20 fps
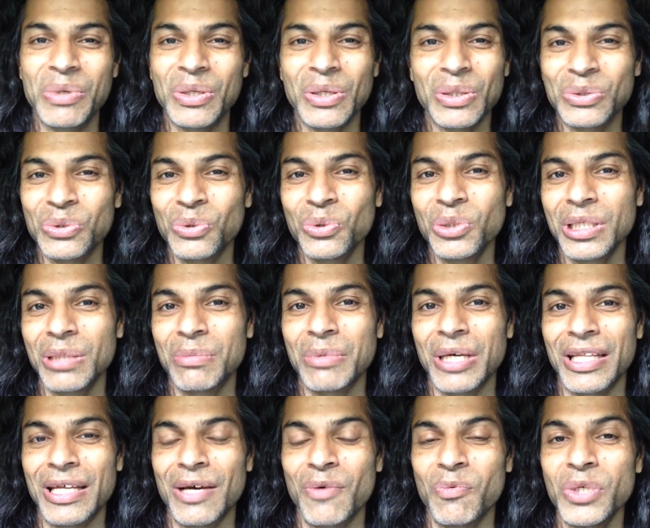We're not talking
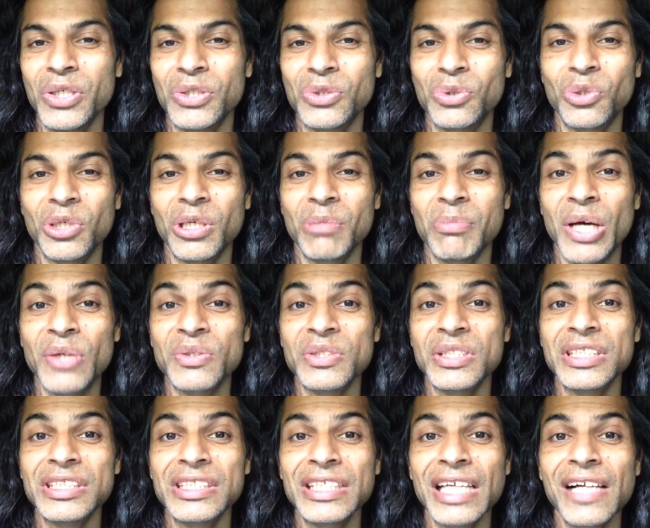about that. We're talking about
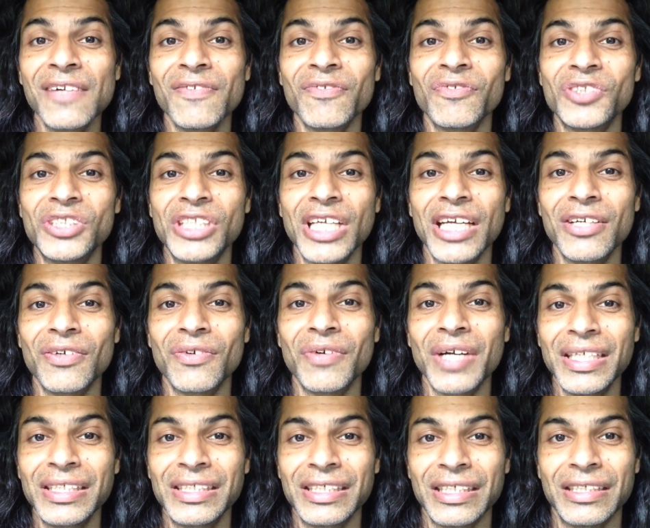self
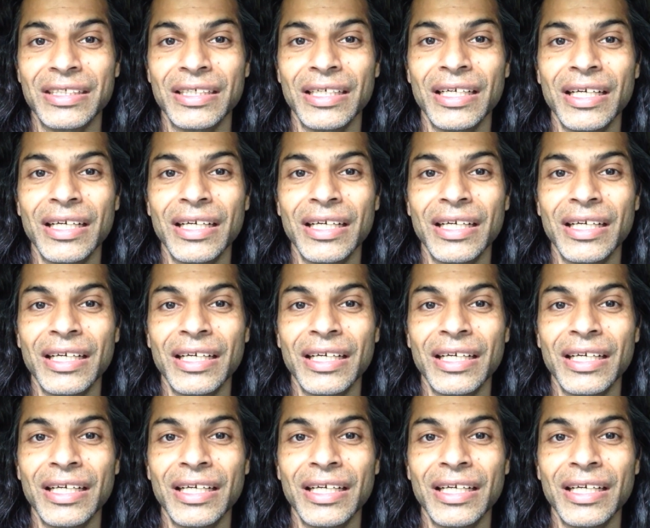generated